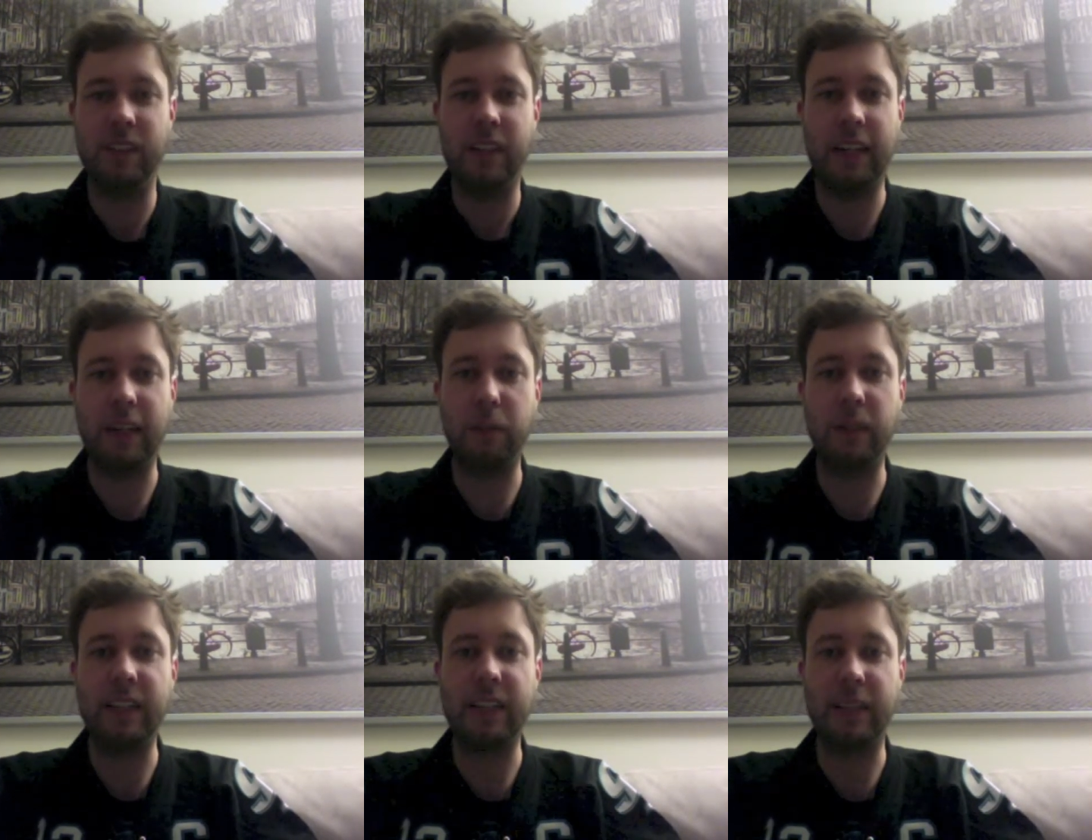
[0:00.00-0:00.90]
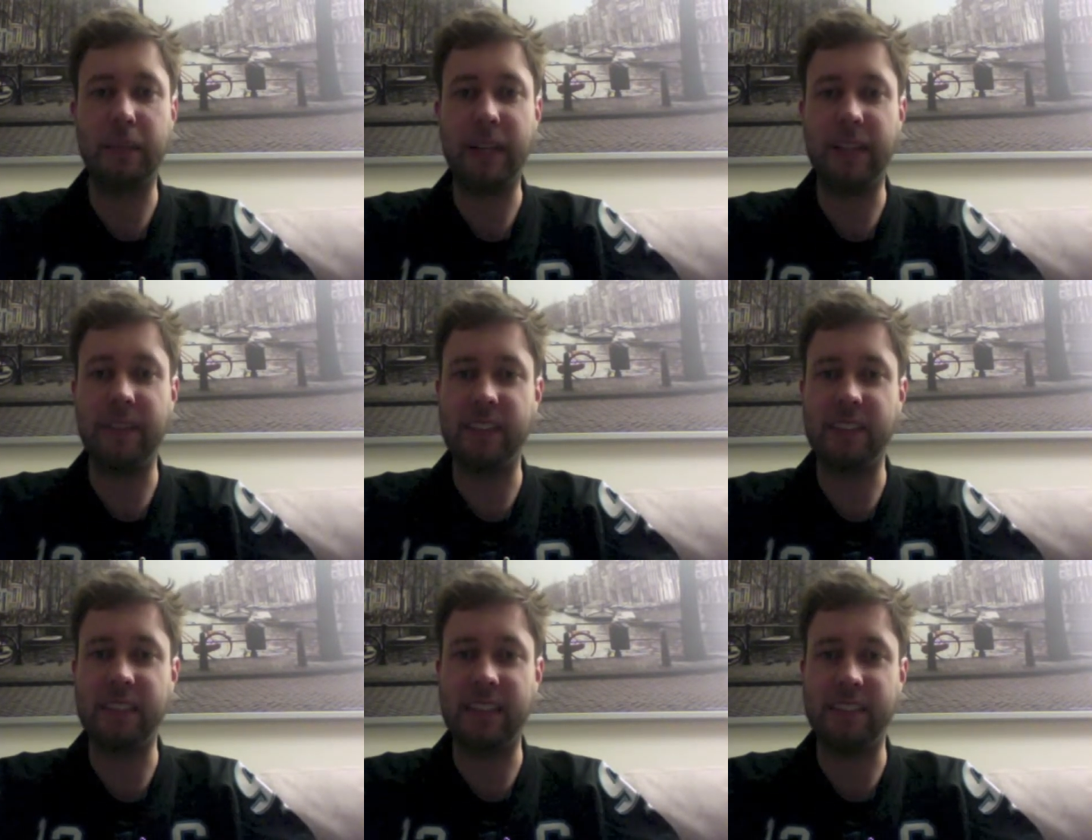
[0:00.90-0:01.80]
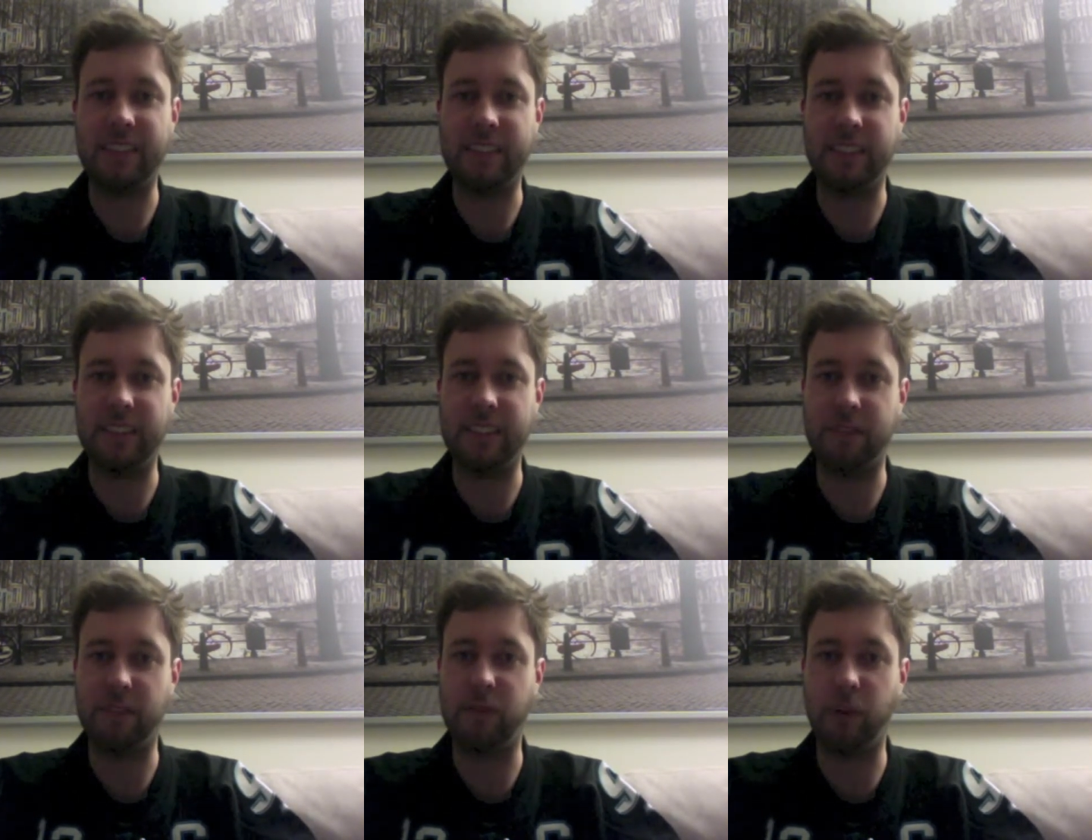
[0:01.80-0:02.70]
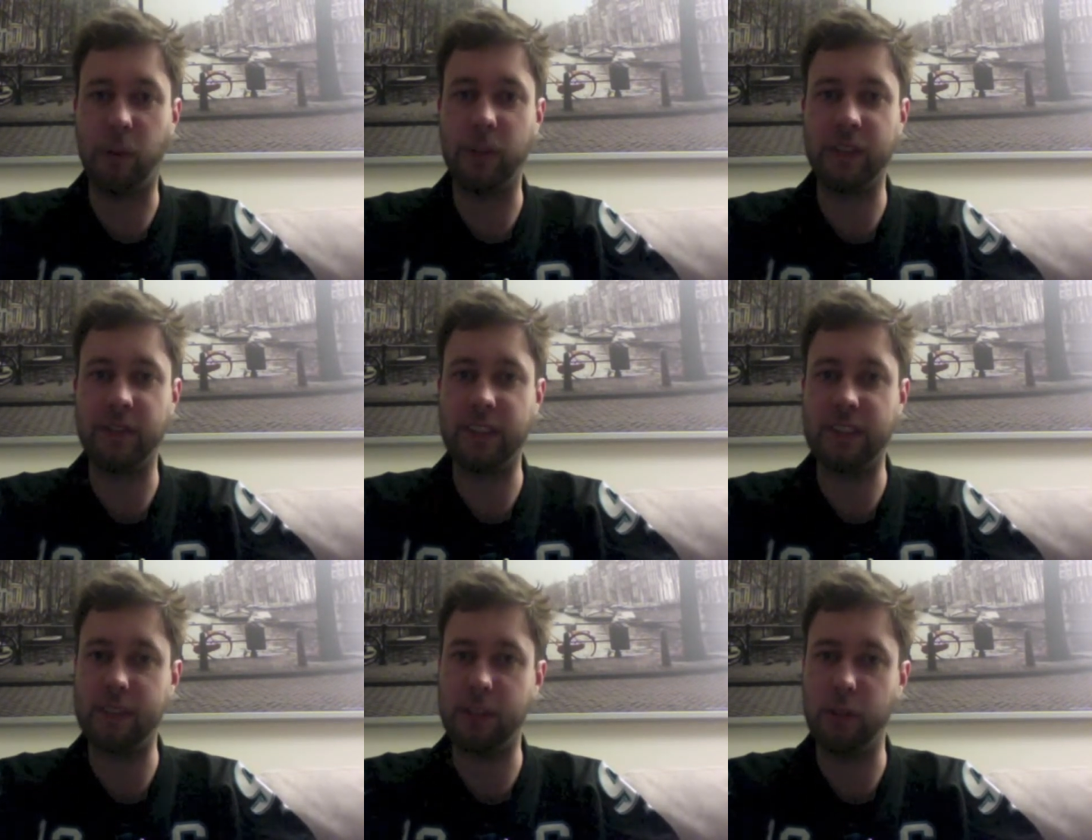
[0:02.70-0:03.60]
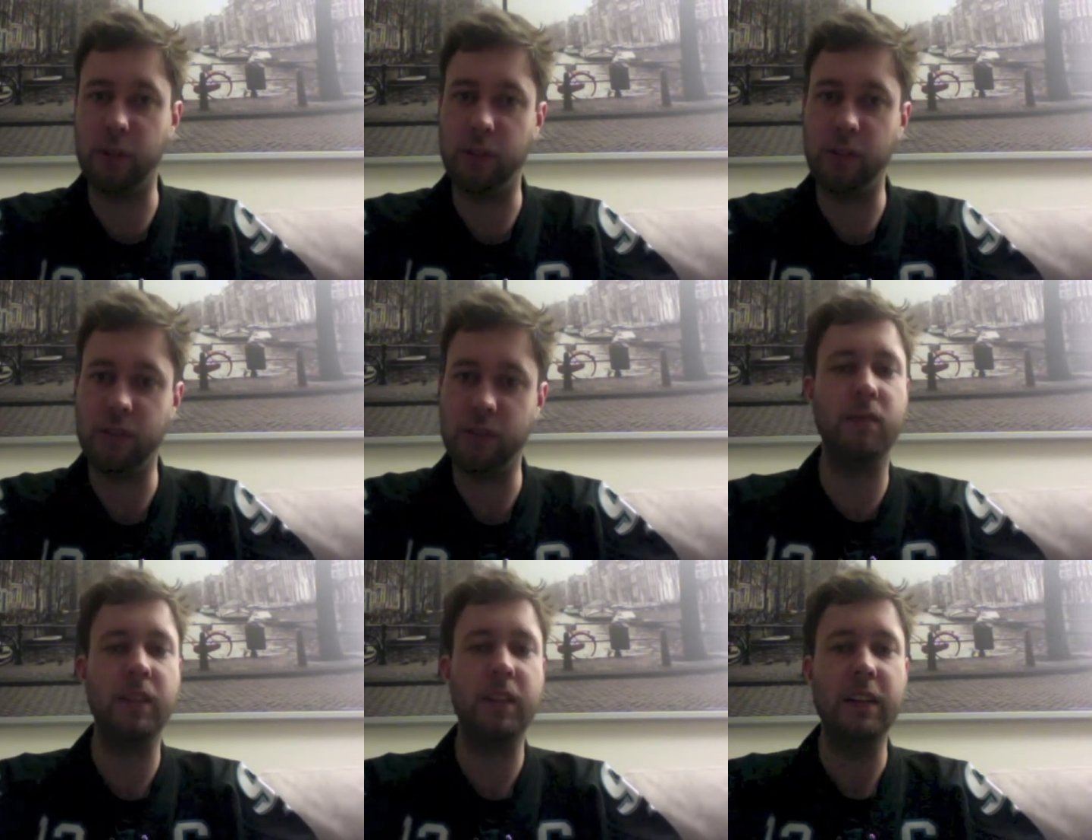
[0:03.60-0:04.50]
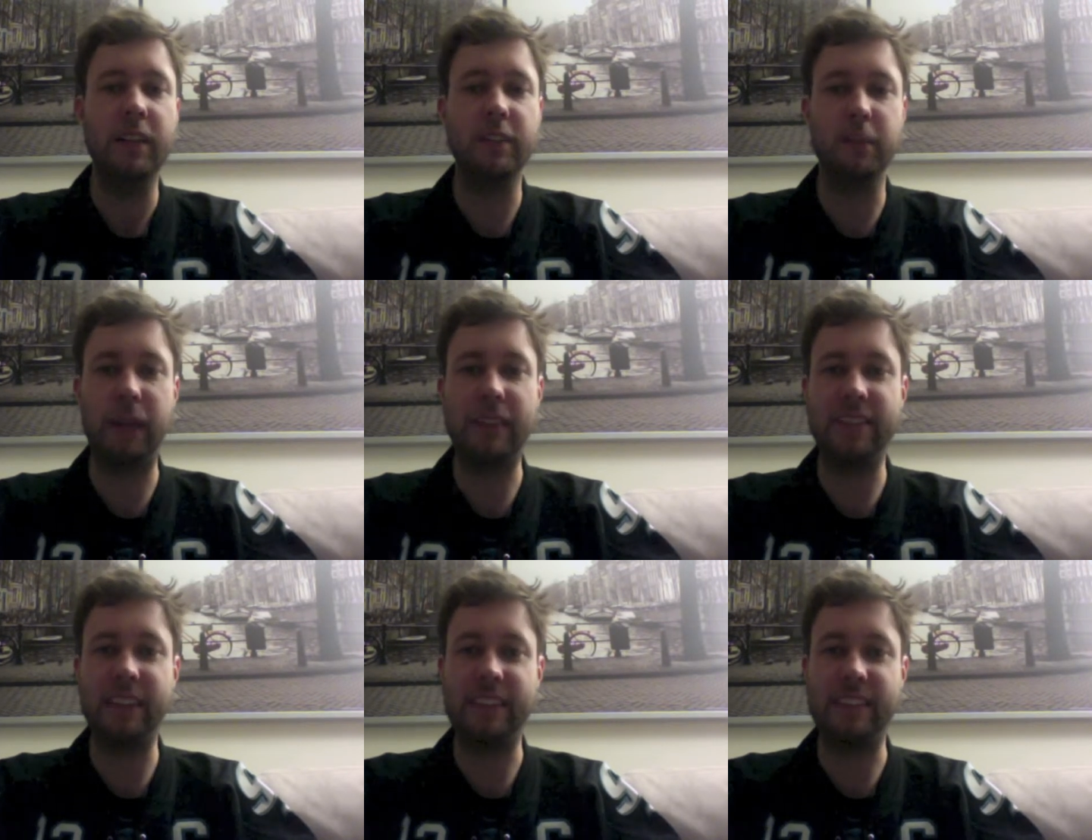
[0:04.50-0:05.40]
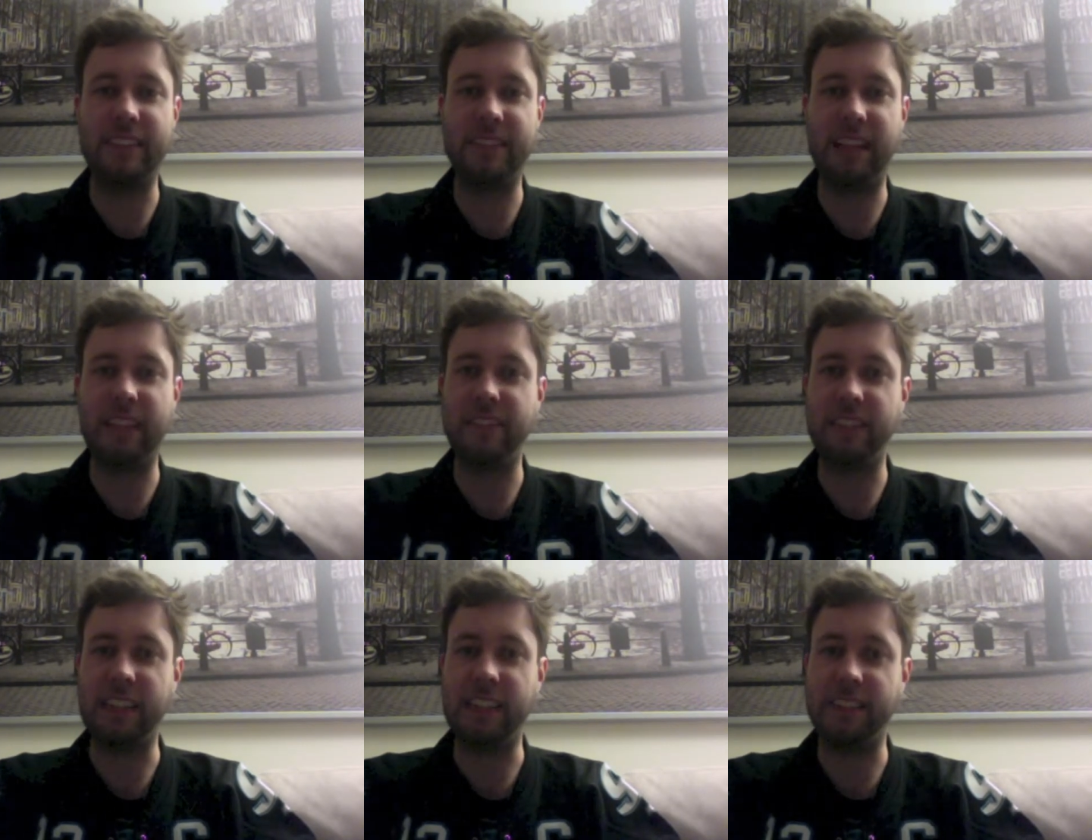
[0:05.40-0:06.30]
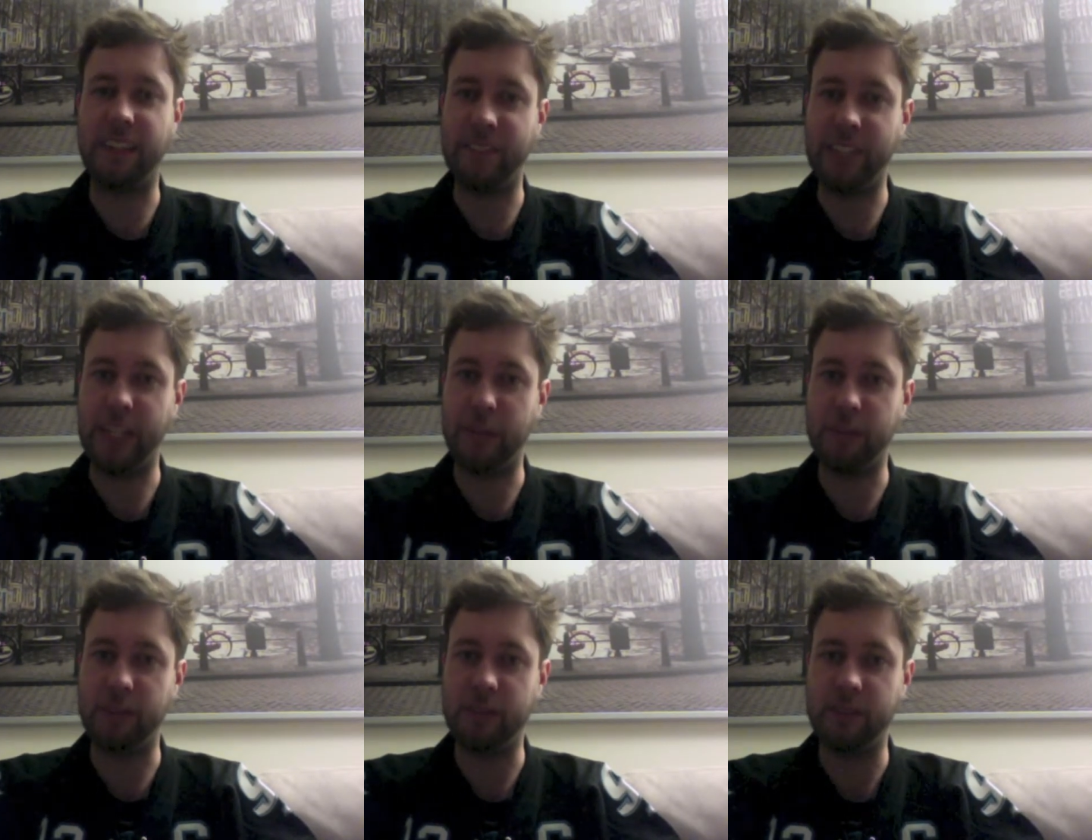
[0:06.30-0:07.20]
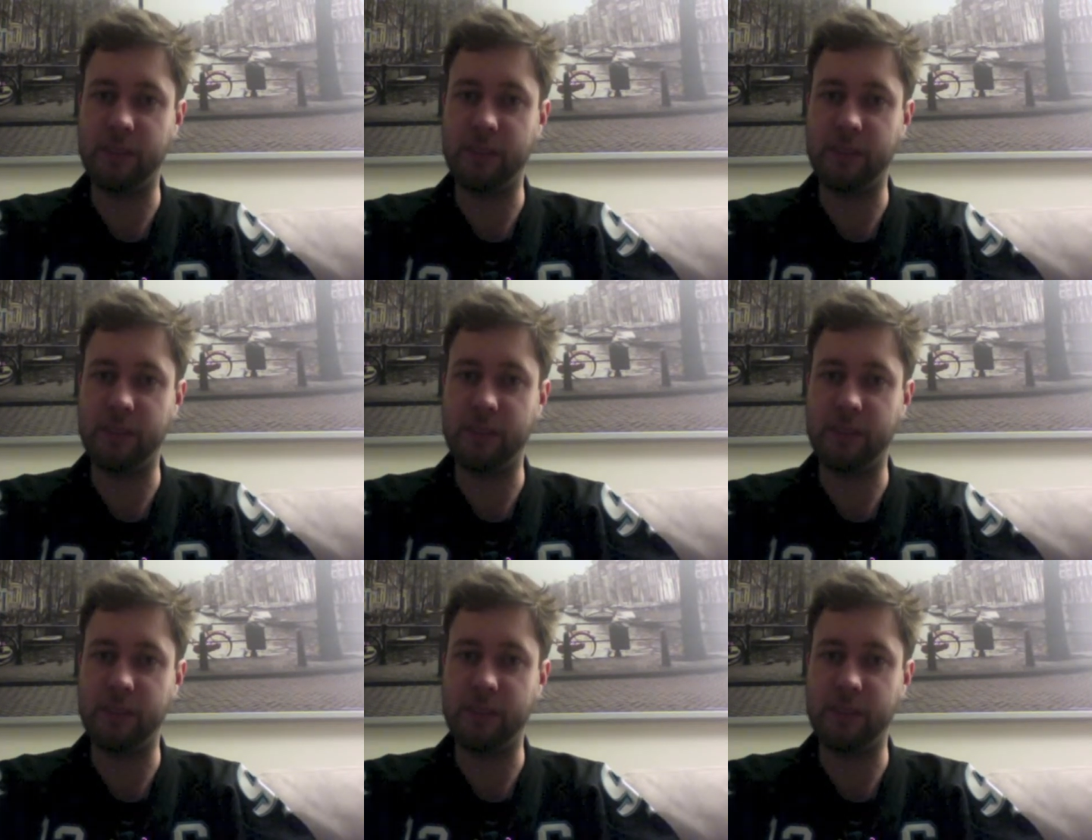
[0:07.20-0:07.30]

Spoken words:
And I really like the makeup of this San Jose Sharks team from forward, defense to goal. So my selection is San Jose in 7 games.